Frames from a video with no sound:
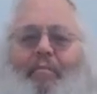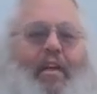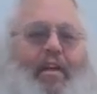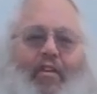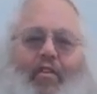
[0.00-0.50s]
I'm
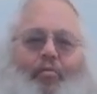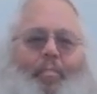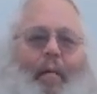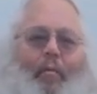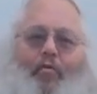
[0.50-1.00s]
telling you, those
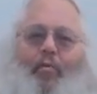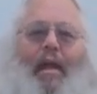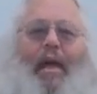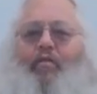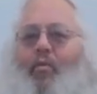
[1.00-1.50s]
pebbles
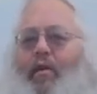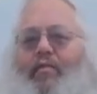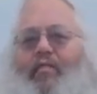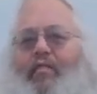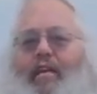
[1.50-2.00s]
were like
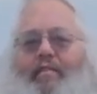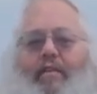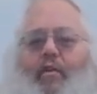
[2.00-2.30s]
twice the size of